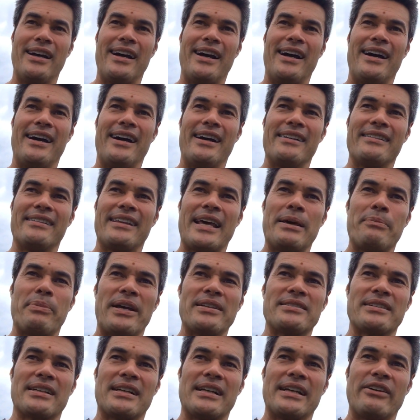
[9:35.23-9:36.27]
They
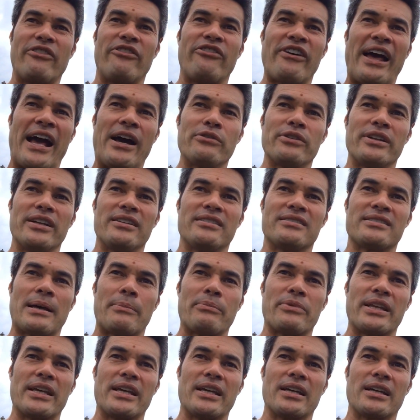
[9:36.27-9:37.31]
basically founded
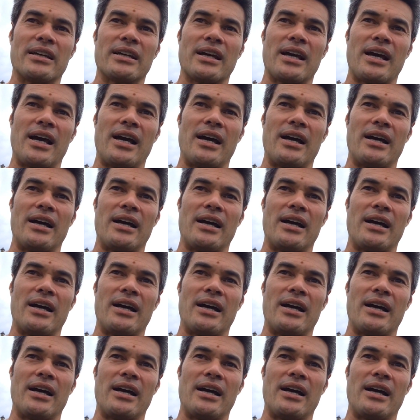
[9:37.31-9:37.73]
something